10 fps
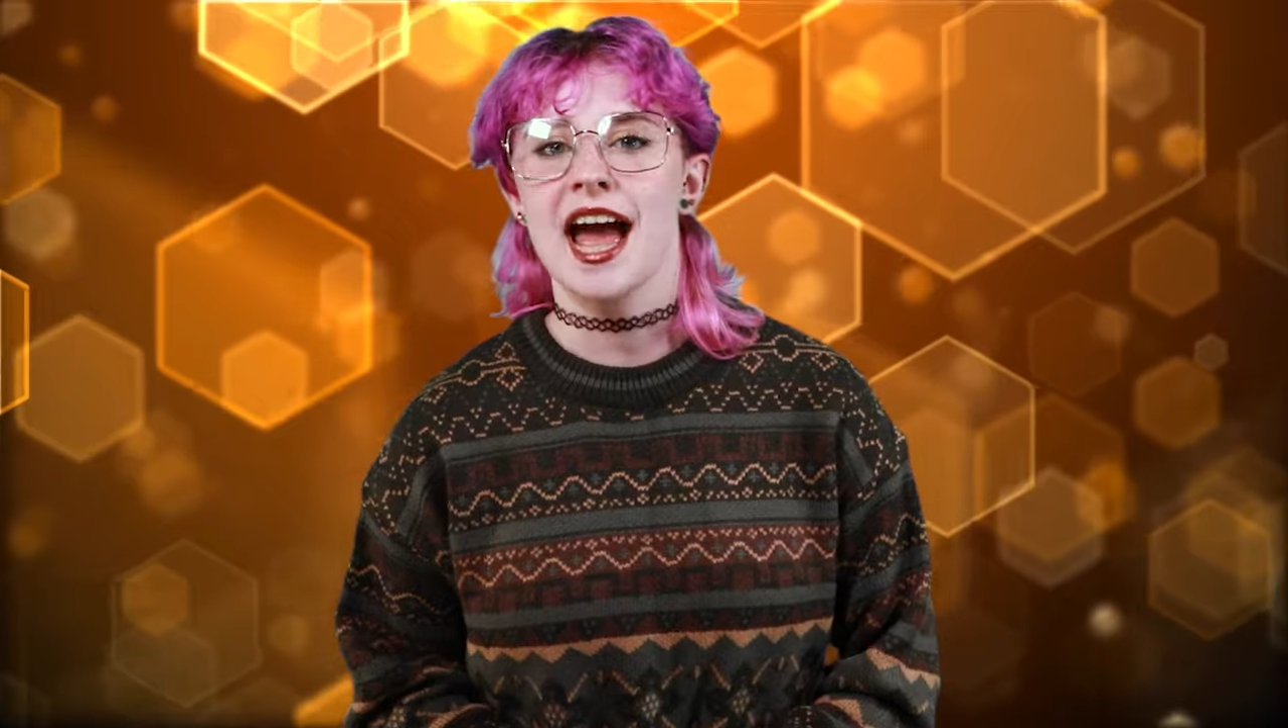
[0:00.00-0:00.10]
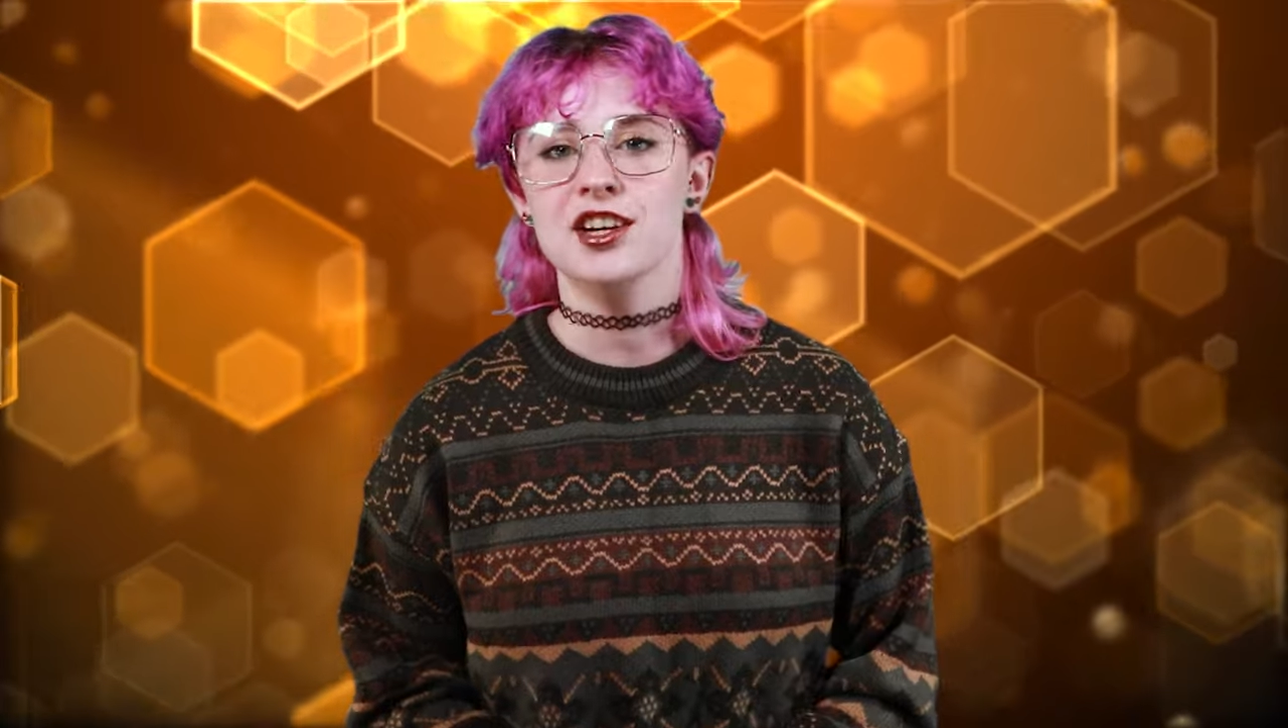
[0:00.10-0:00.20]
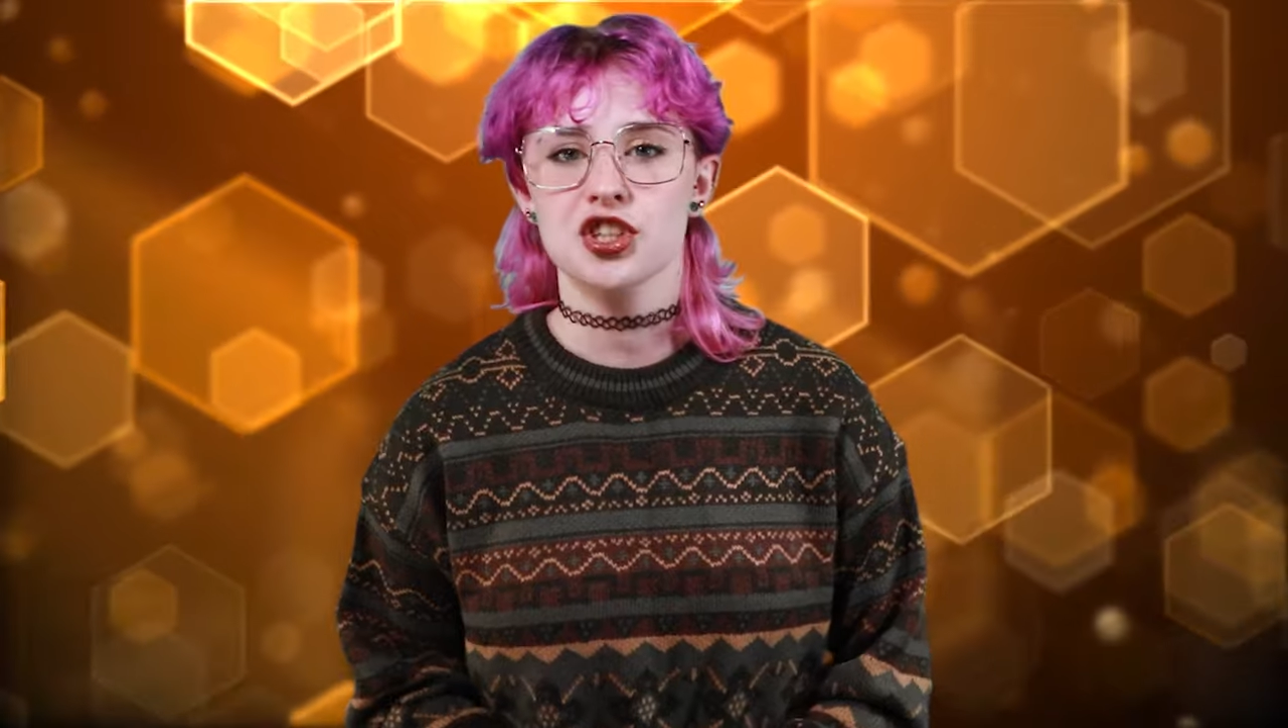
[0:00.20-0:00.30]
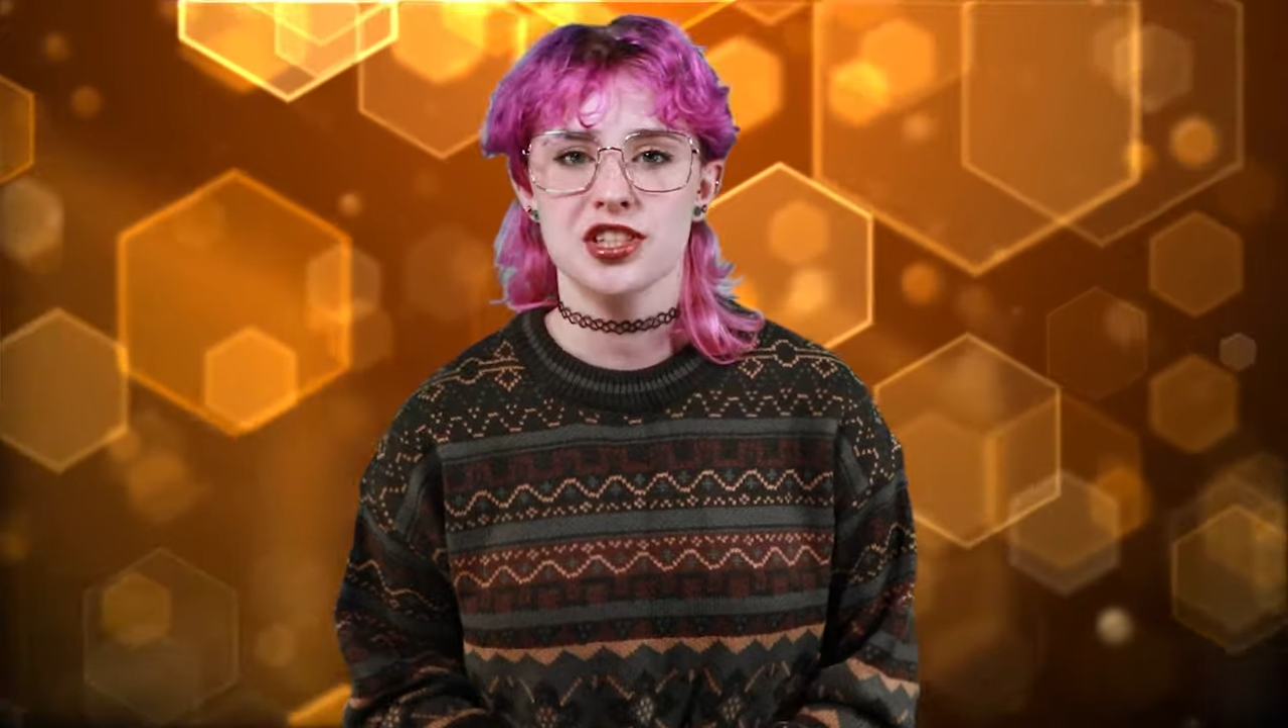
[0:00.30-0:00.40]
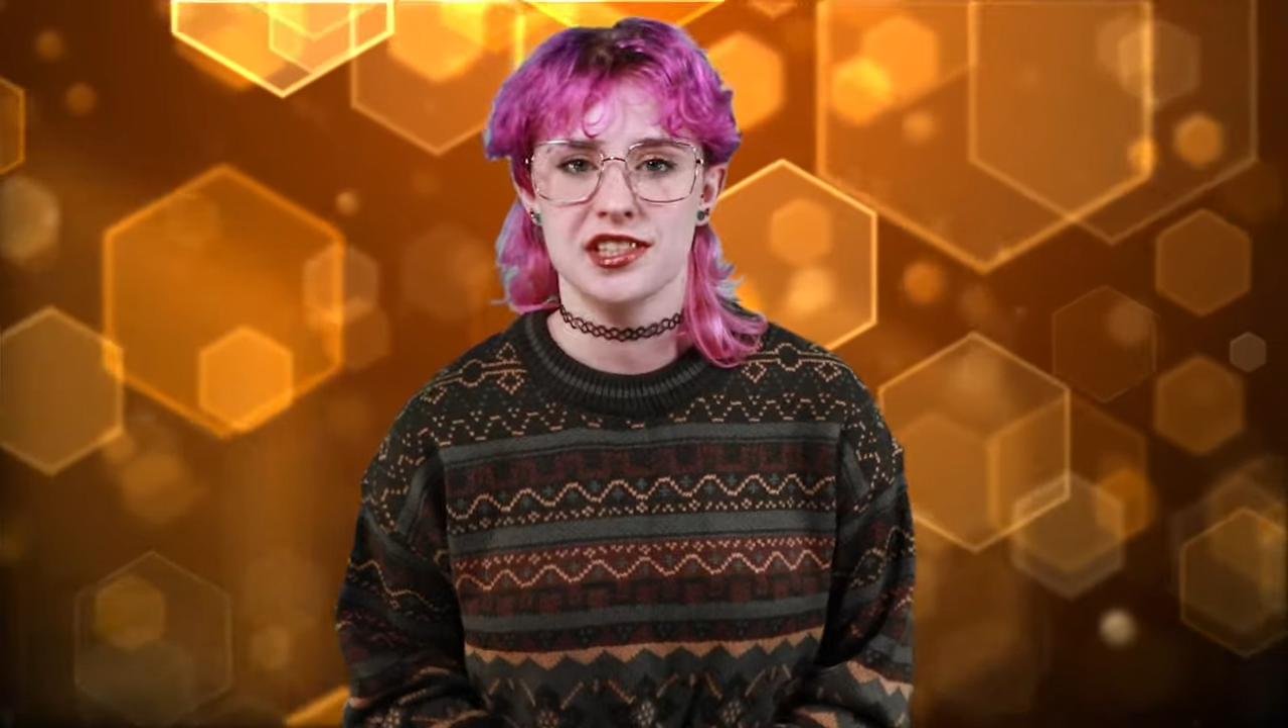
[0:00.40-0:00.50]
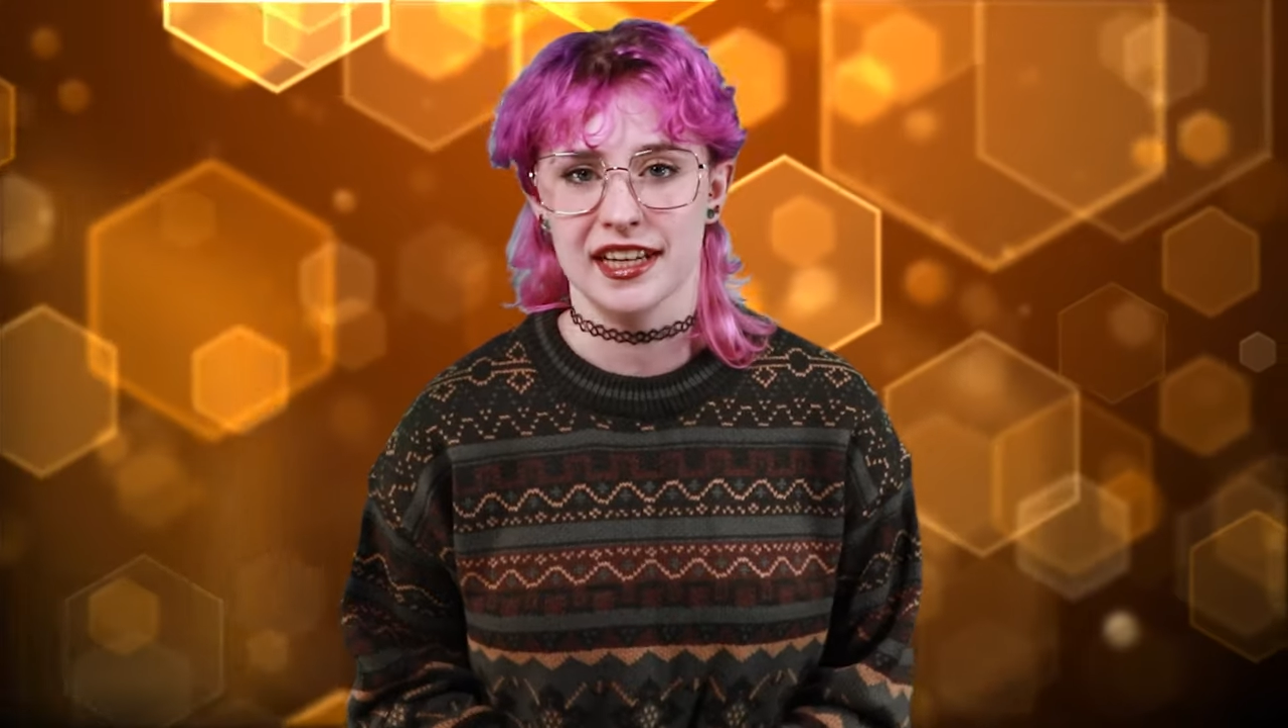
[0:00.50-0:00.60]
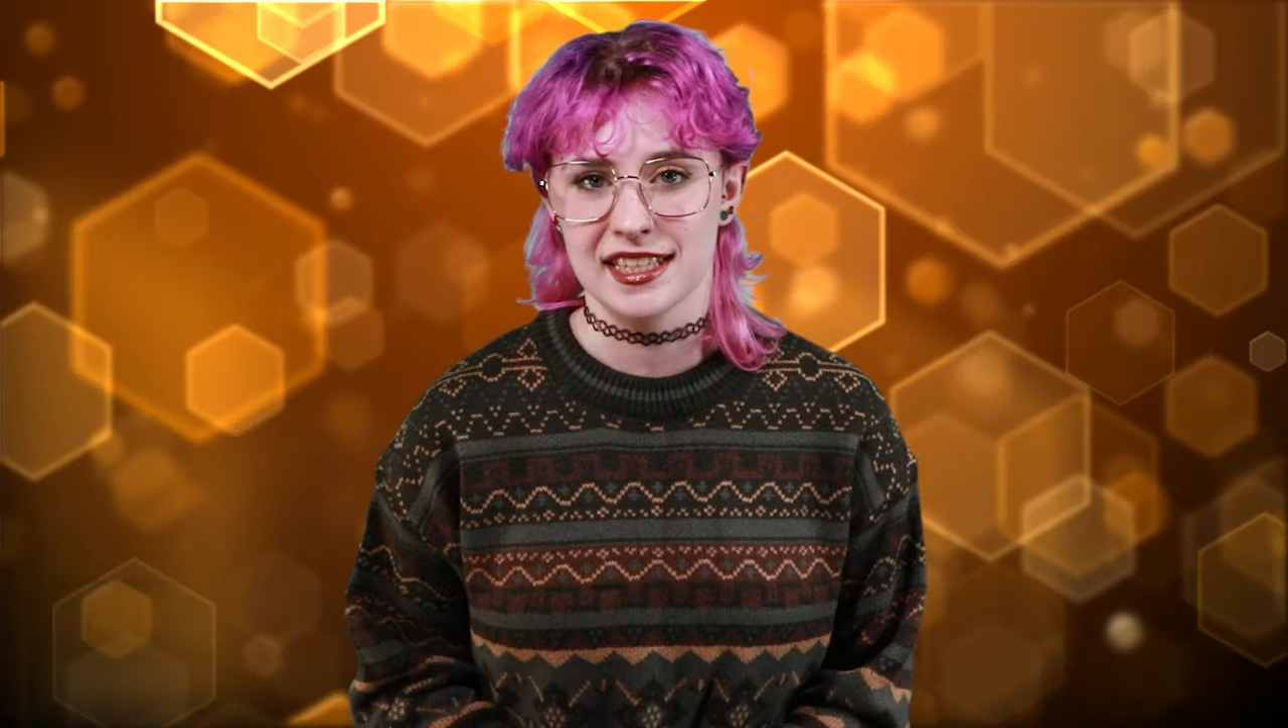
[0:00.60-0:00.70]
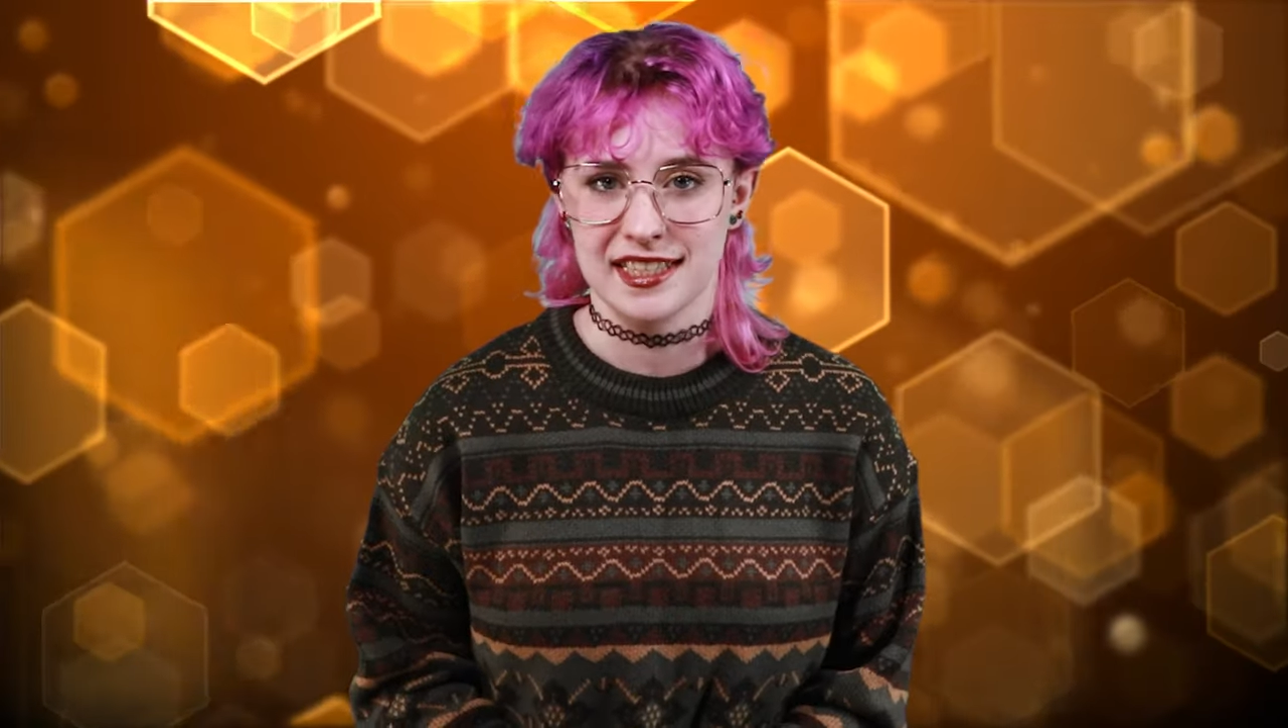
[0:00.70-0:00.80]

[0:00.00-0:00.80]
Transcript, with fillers: at just six